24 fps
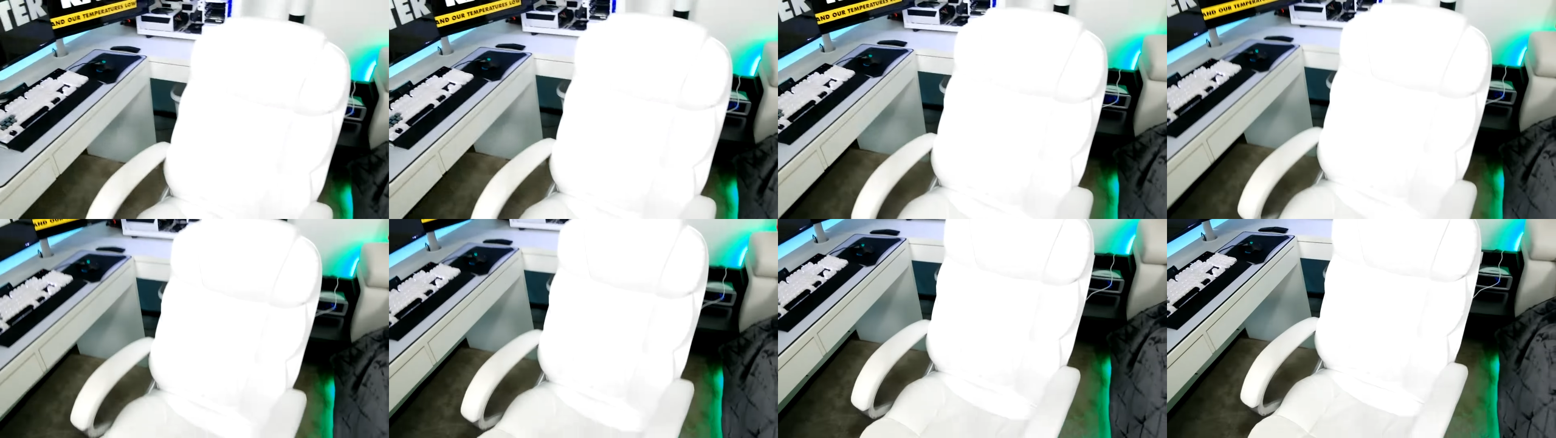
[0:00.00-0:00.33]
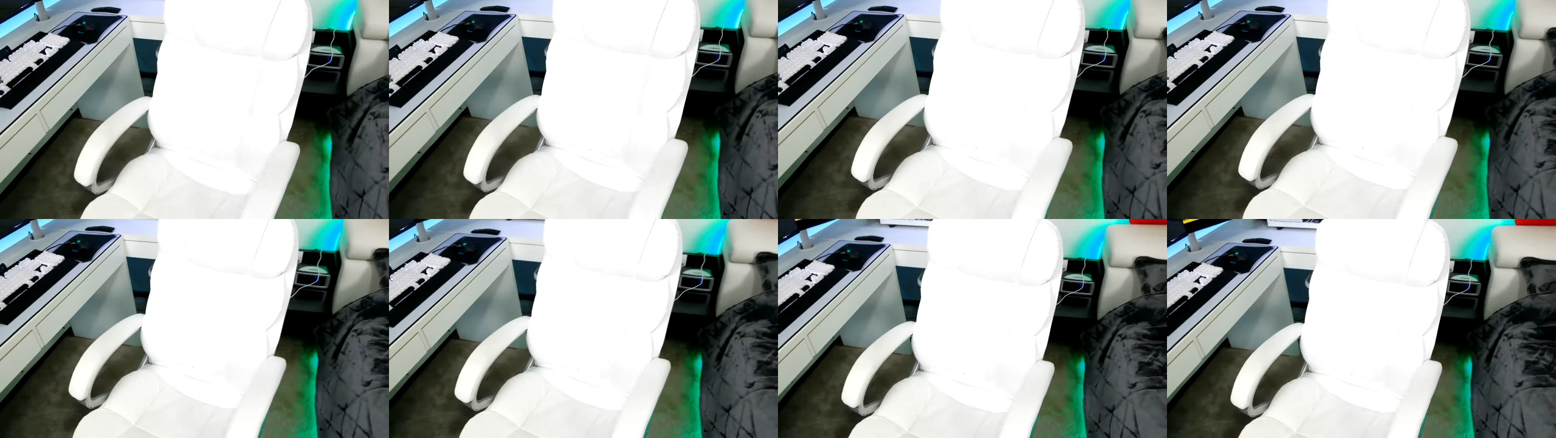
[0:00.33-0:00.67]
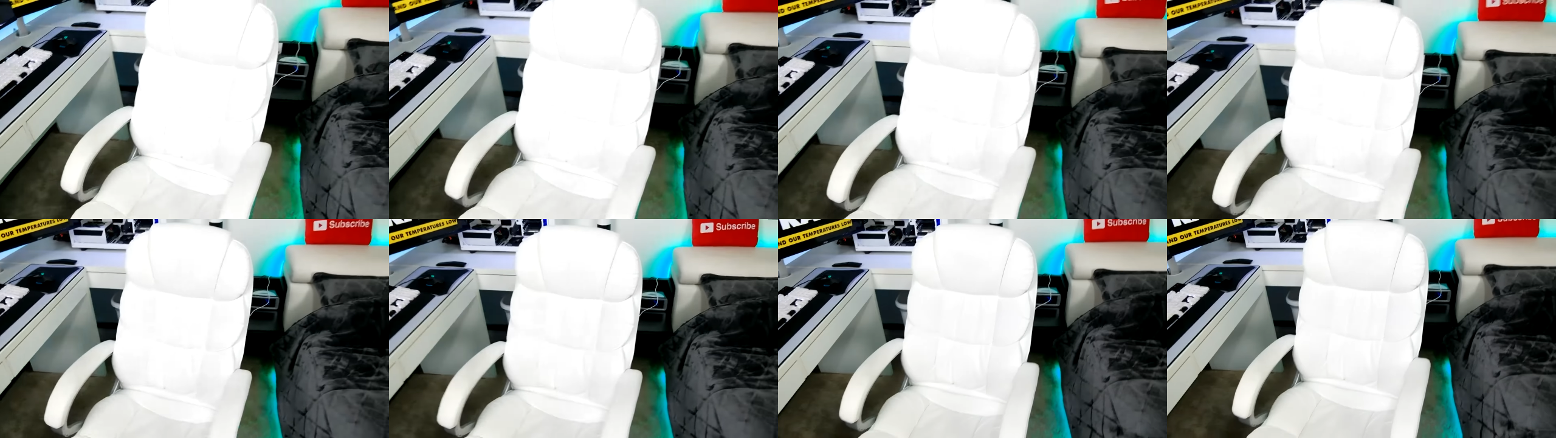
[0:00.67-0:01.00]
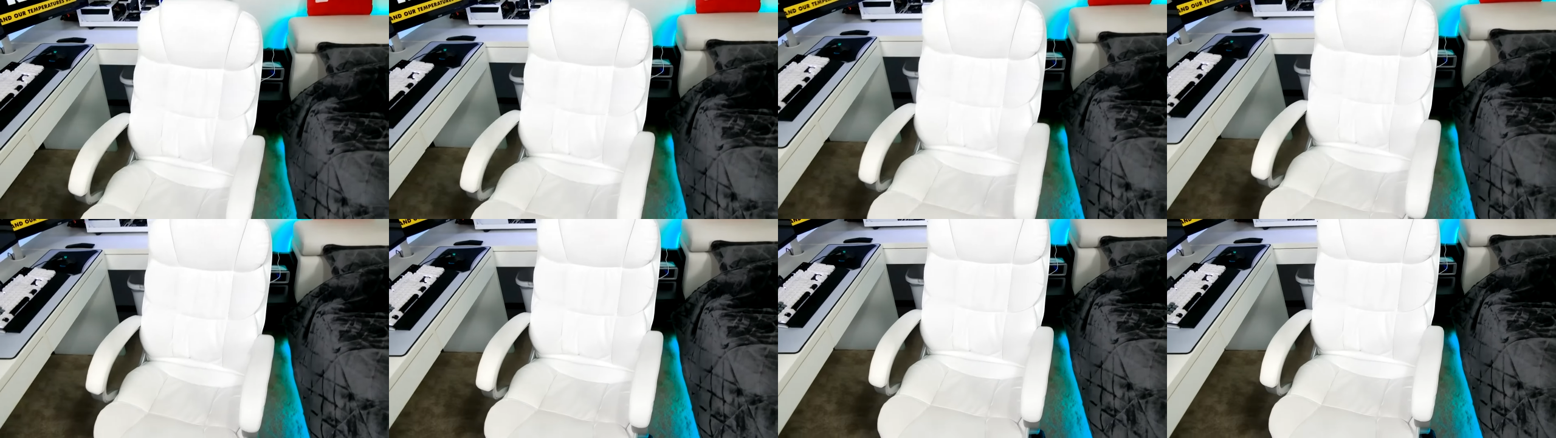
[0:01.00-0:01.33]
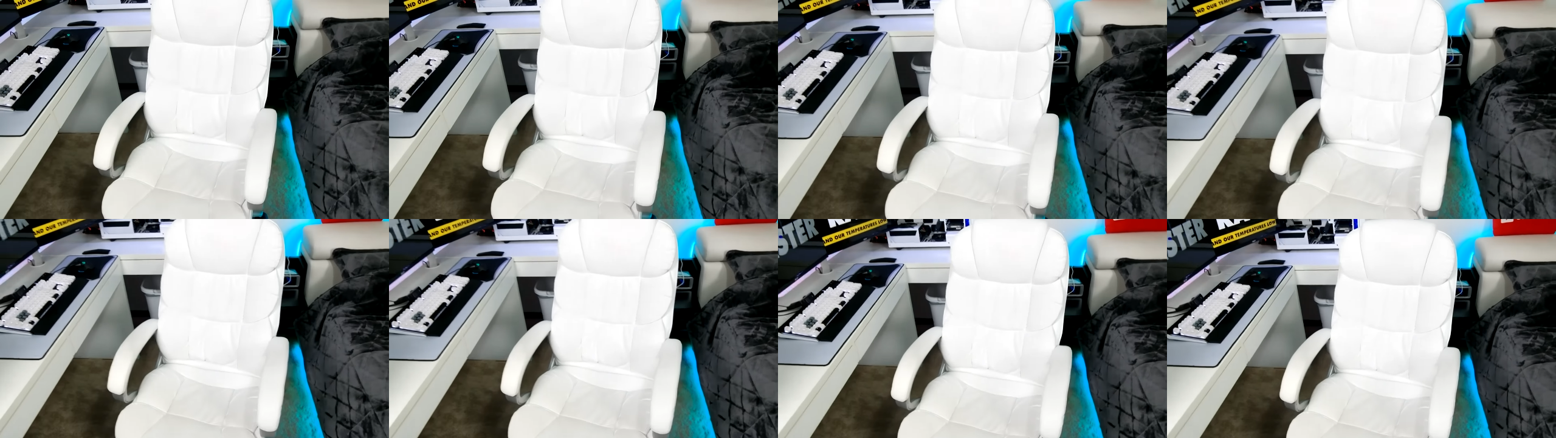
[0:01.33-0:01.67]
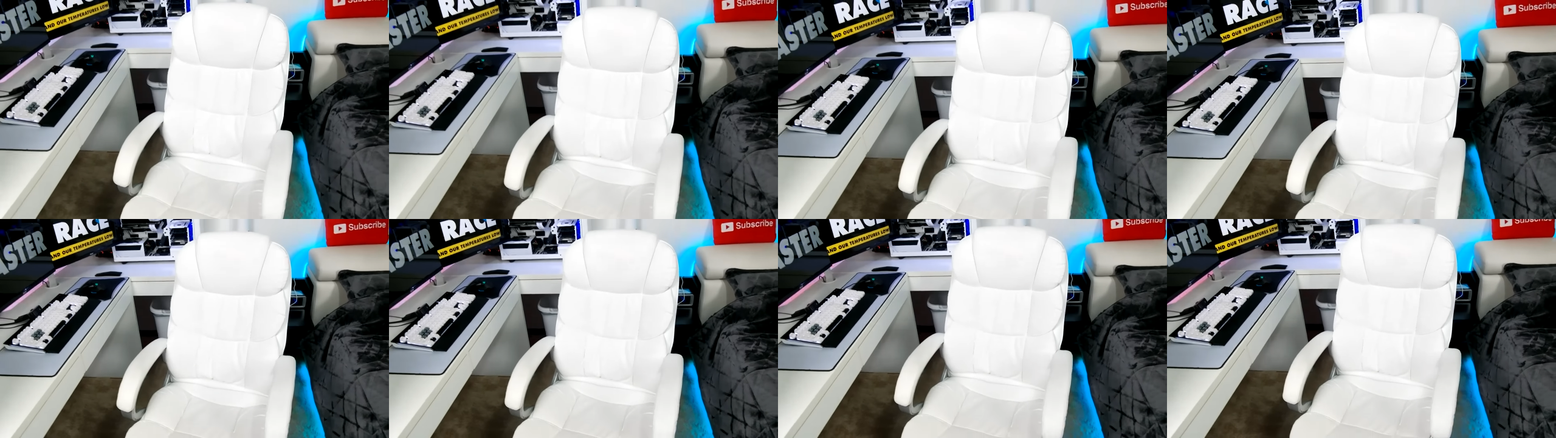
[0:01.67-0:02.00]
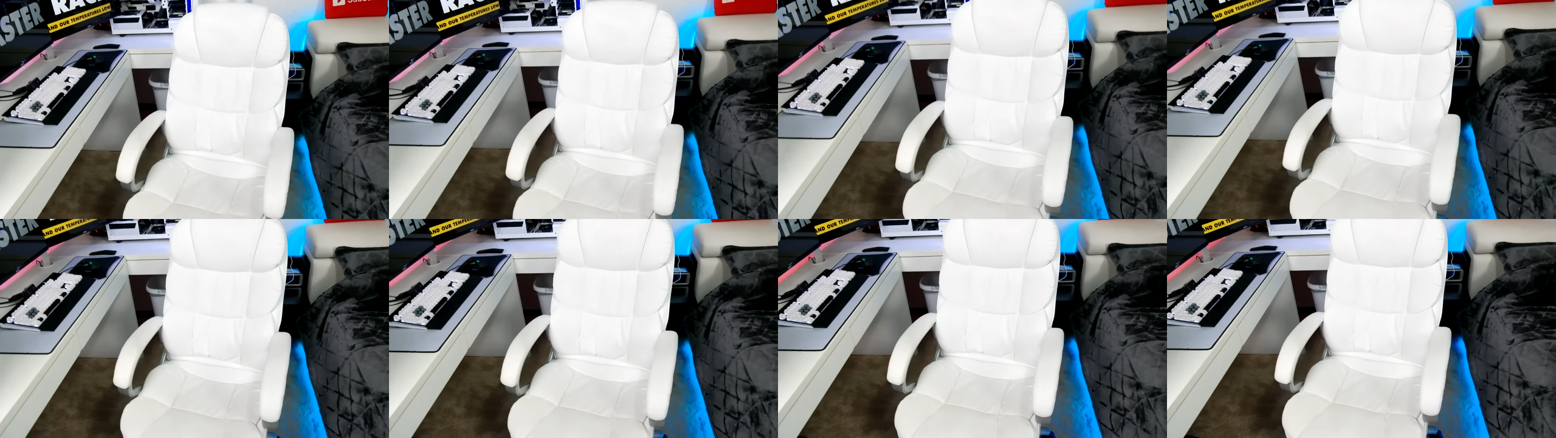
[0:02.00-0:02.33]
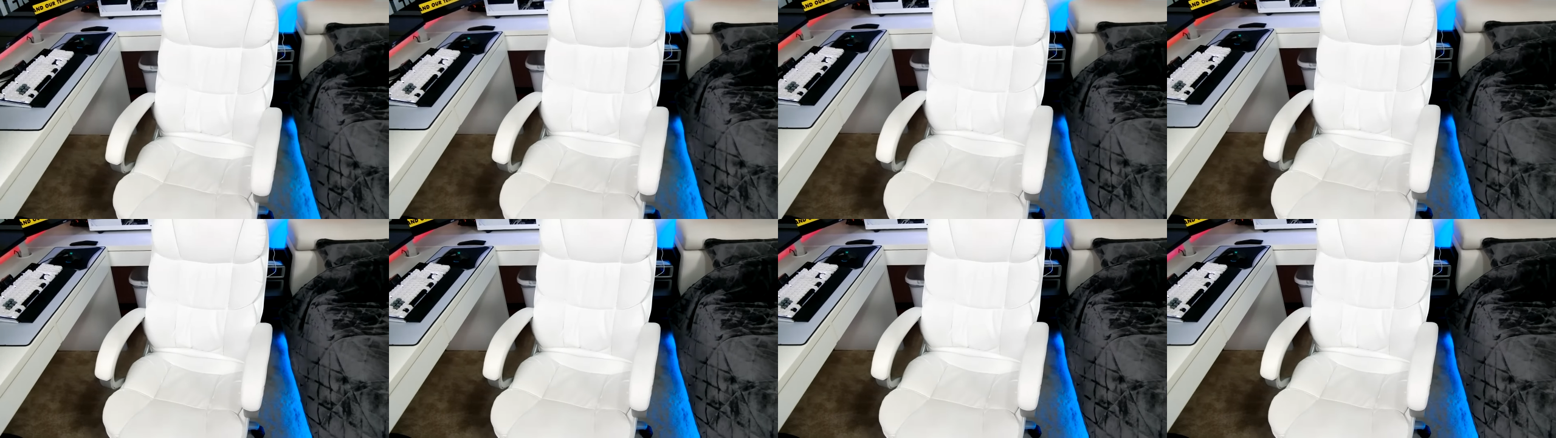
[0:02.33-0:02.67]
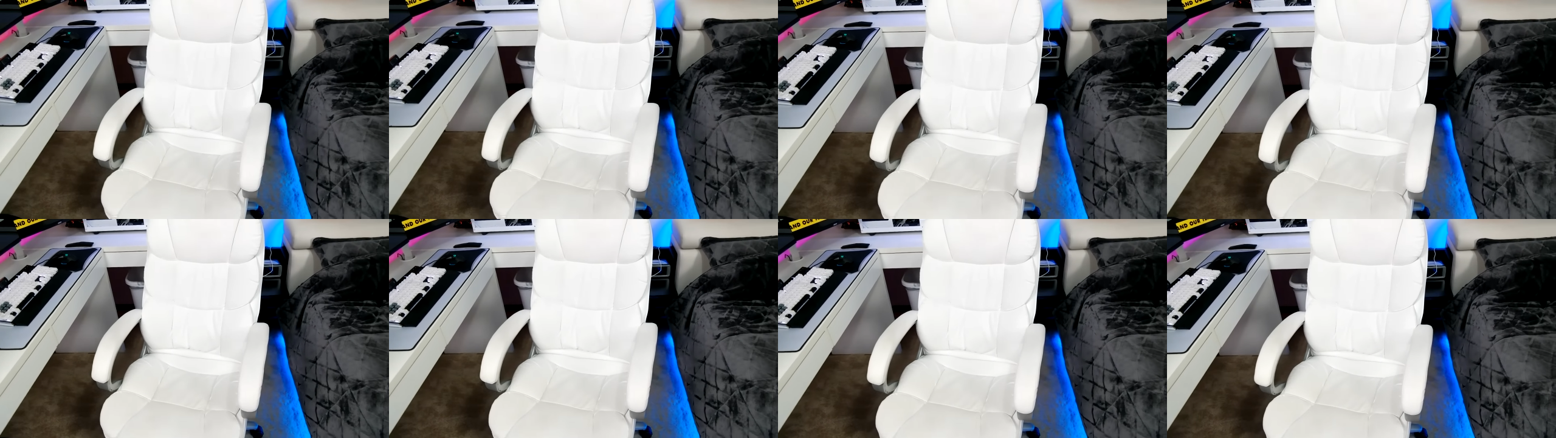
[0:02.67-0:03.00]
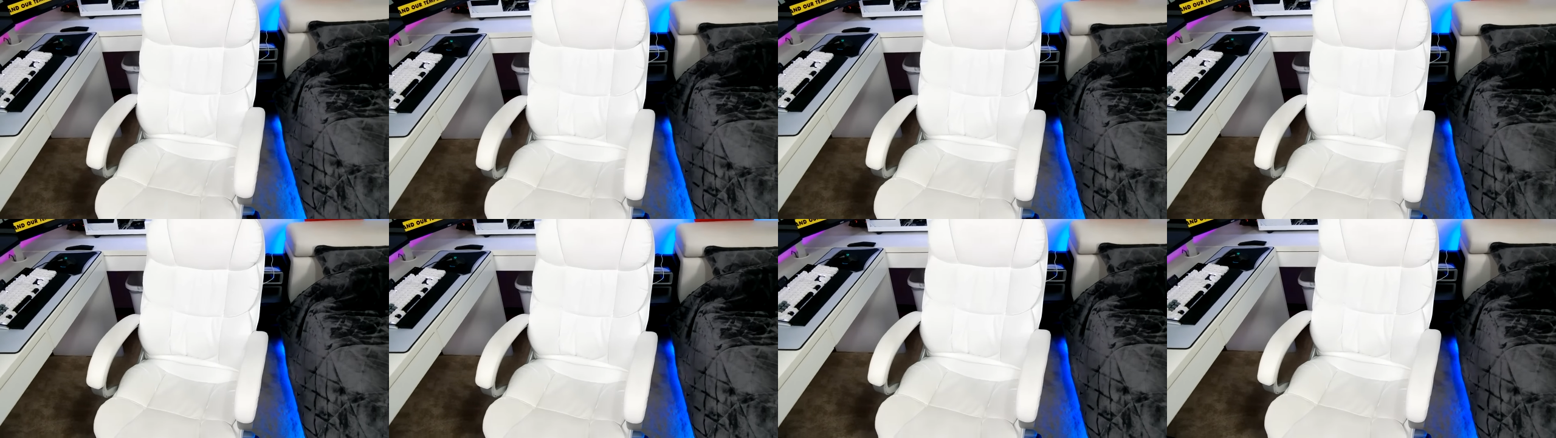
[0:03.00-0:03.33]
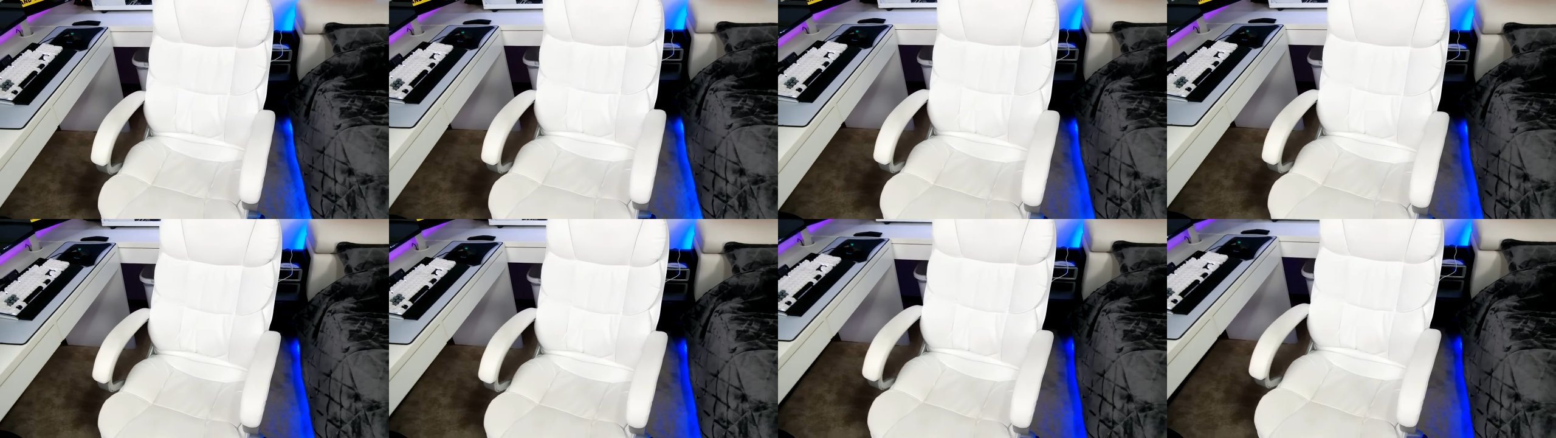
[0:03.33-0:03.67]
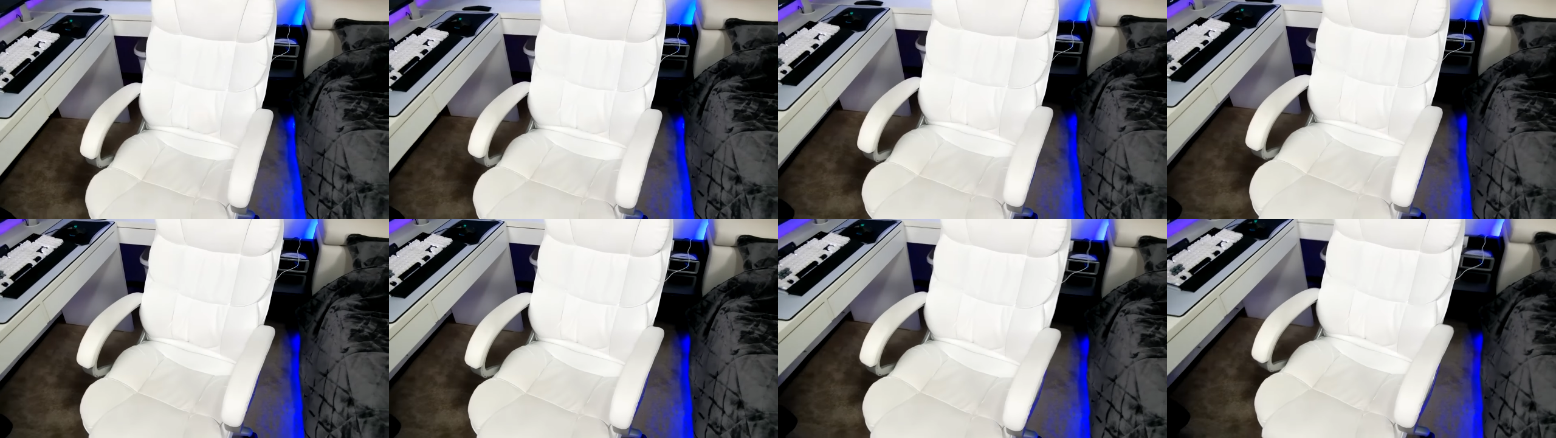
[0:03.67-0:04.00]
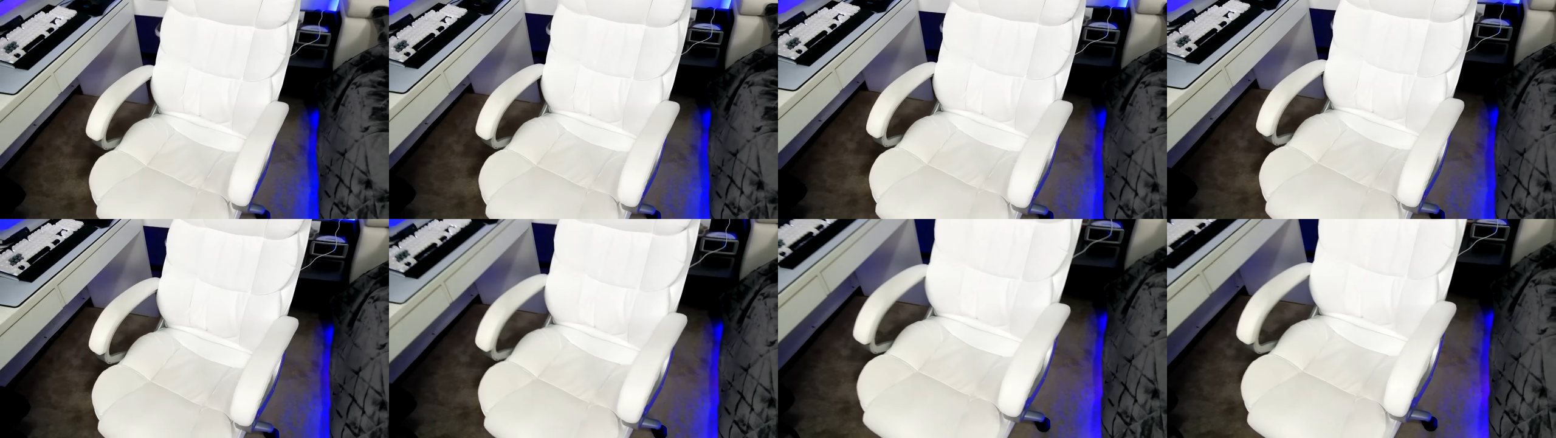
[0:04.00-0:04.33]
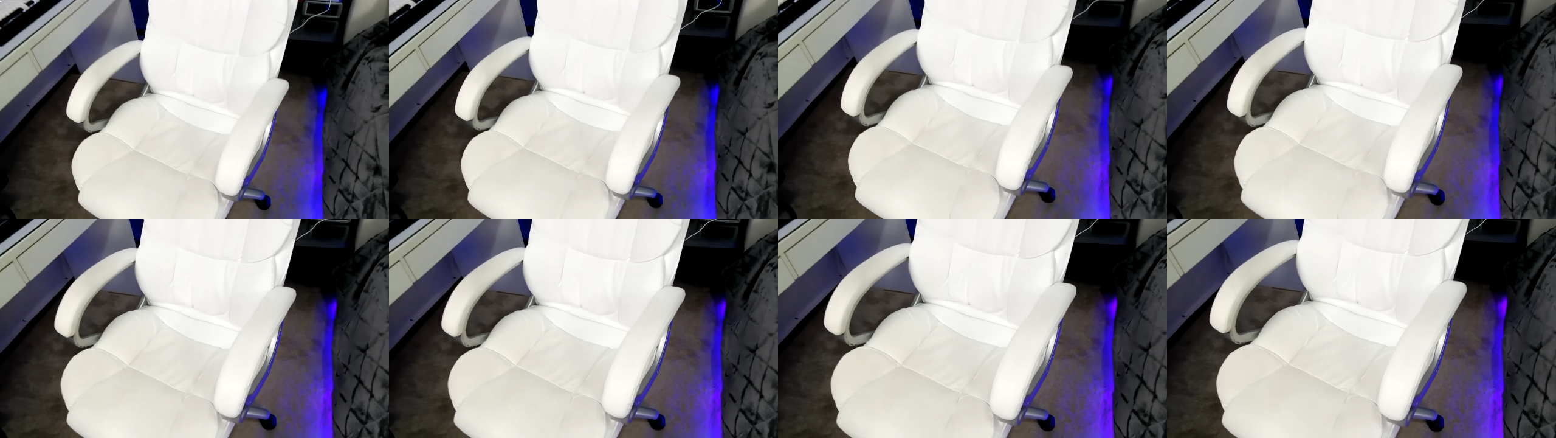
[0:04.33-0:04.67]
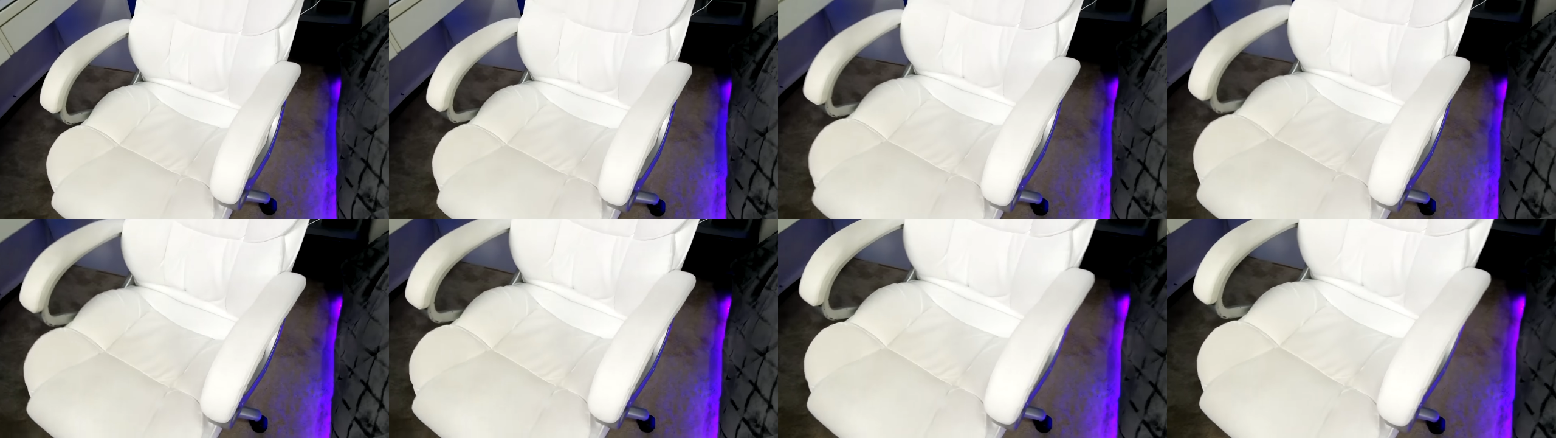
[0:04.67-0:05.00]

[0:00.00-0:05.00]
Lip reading: Nobody's mouth can be seen.